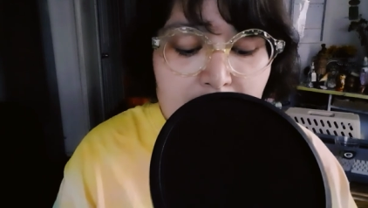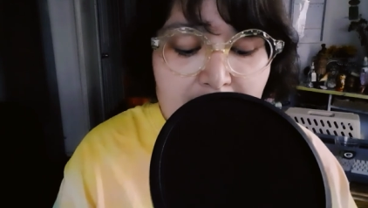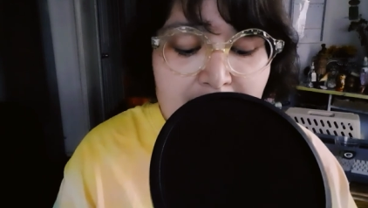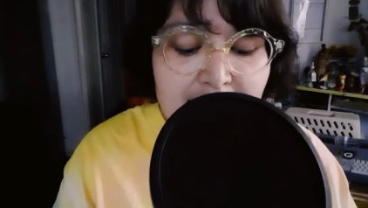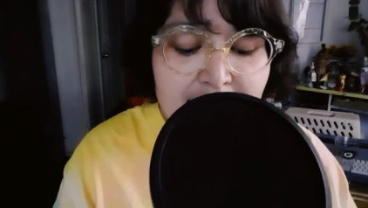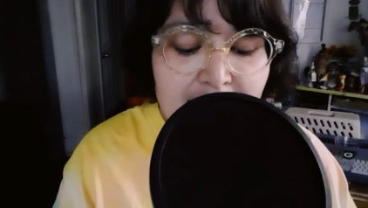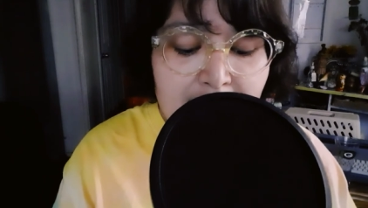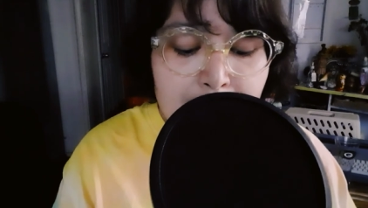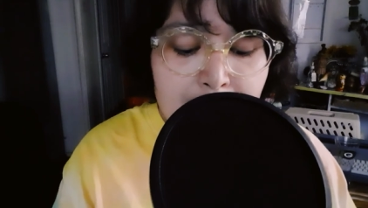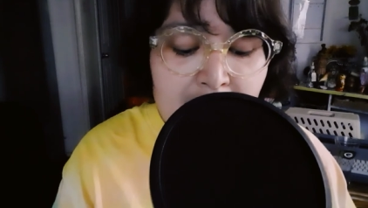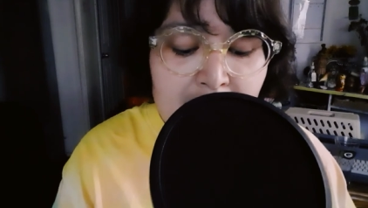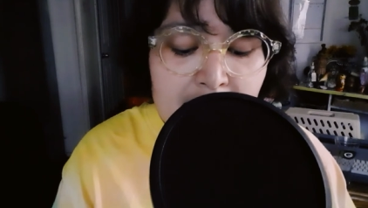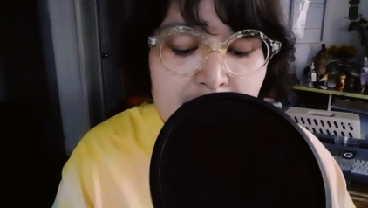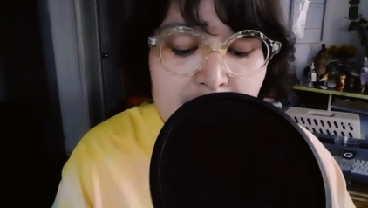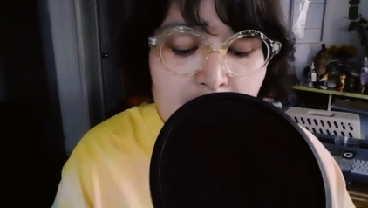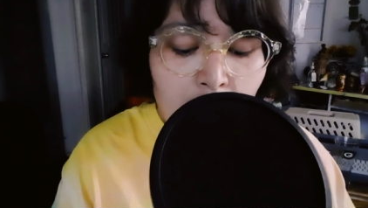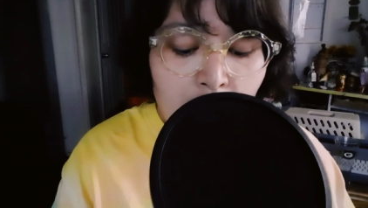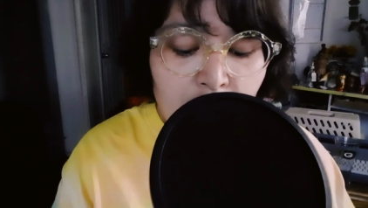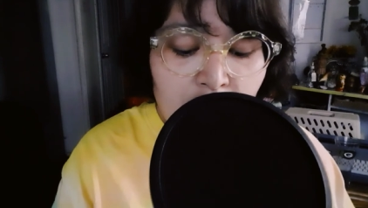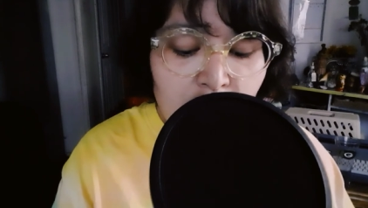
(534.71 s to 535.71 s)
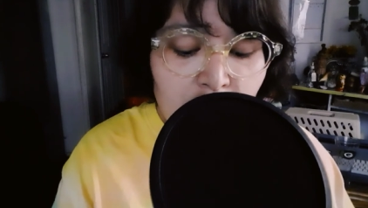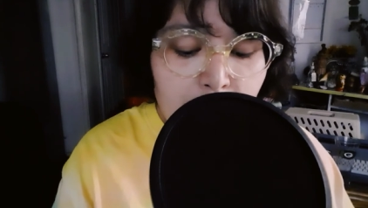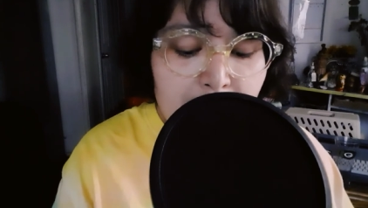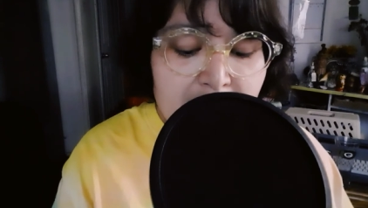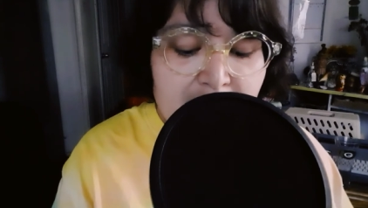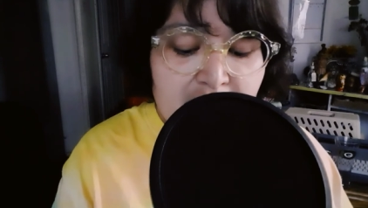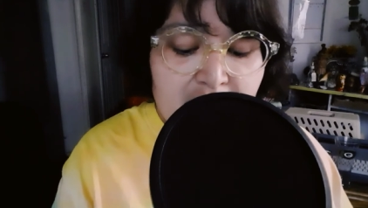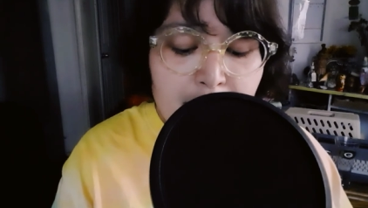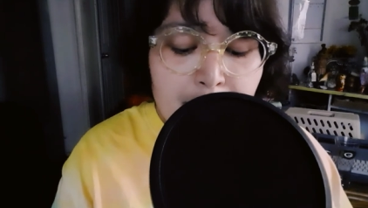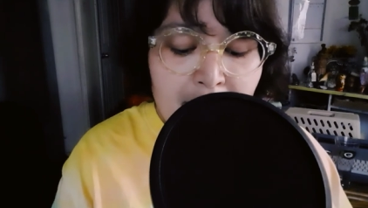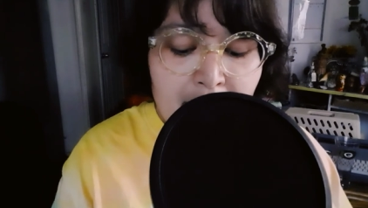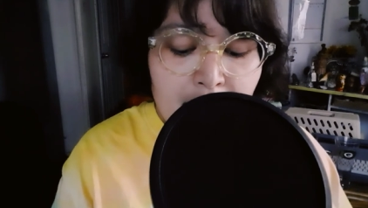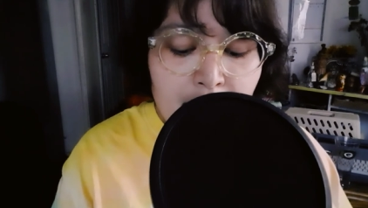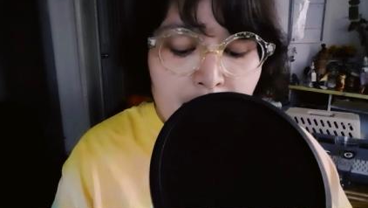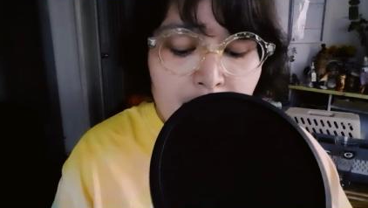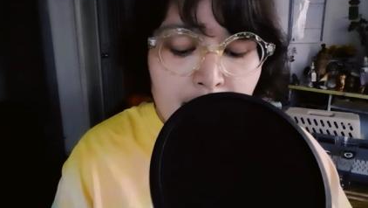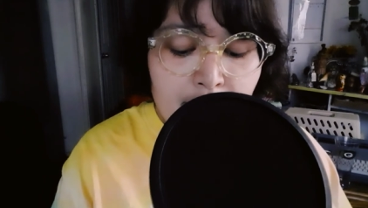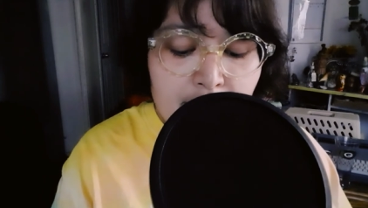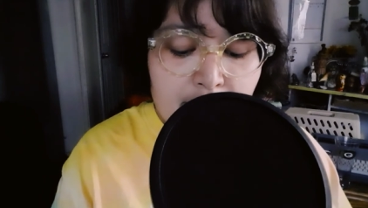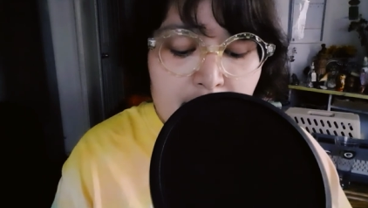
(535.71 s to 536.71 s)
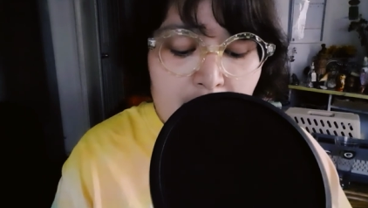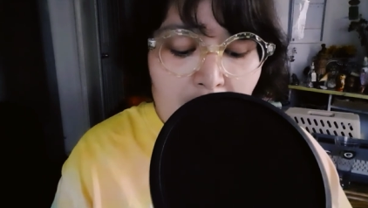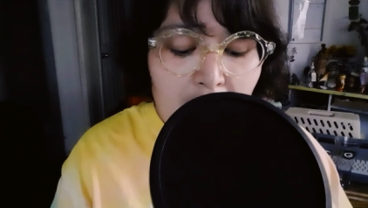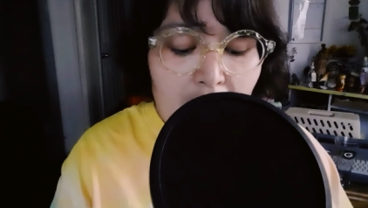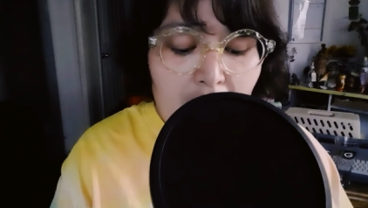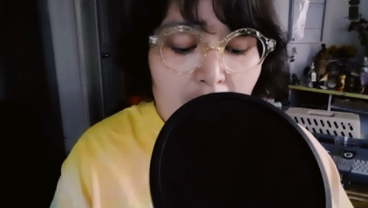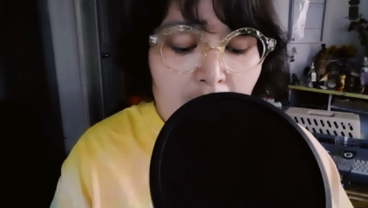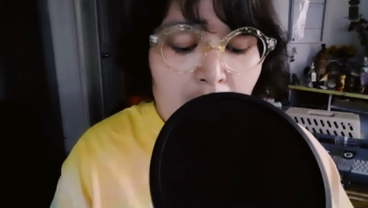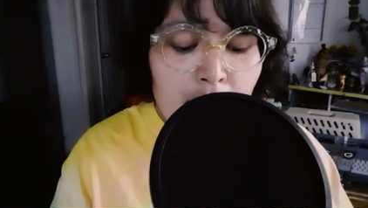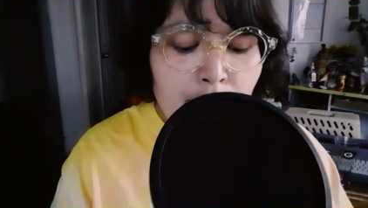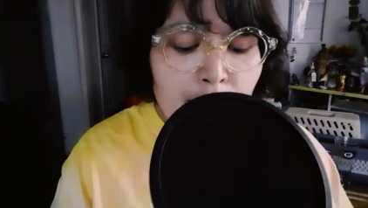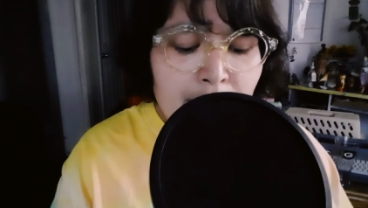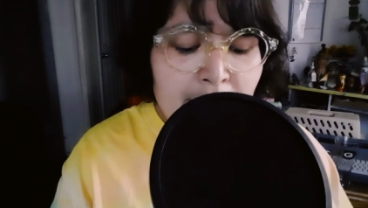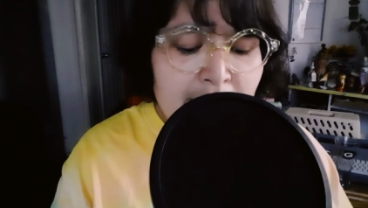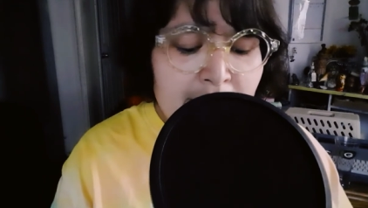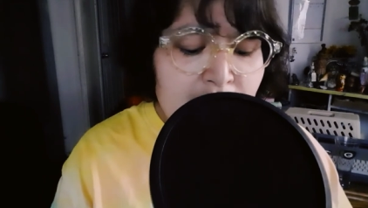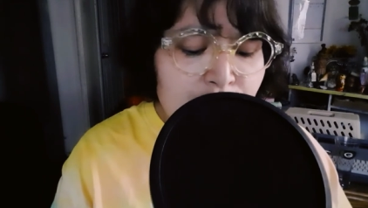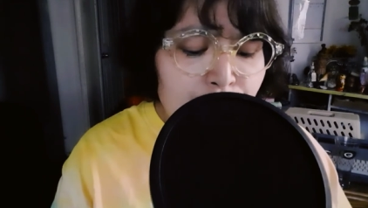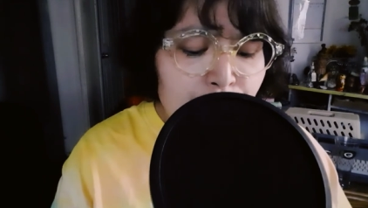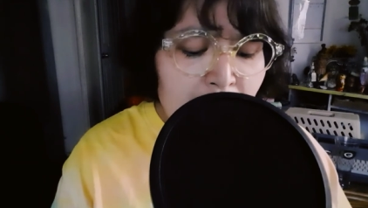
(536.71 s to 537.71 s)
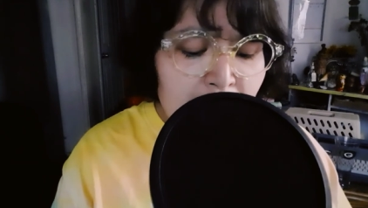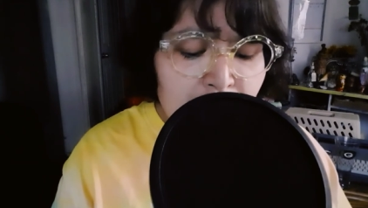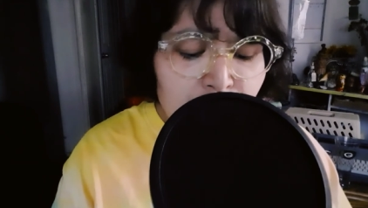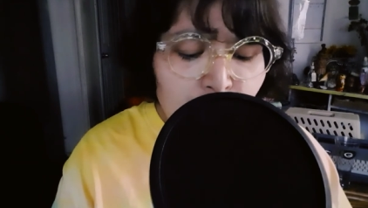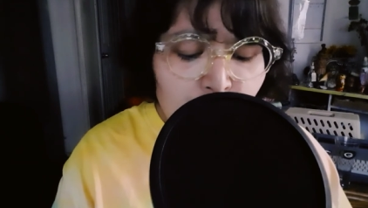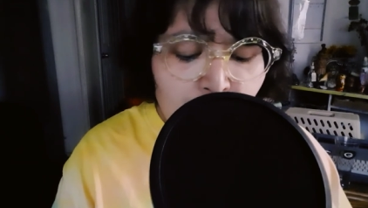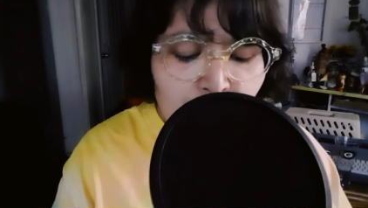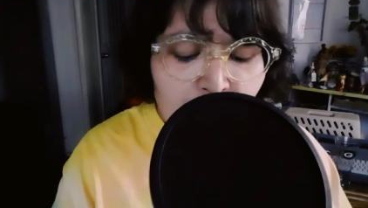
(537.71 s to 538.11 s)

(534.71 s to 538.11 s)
In them he saw human specters uttering strange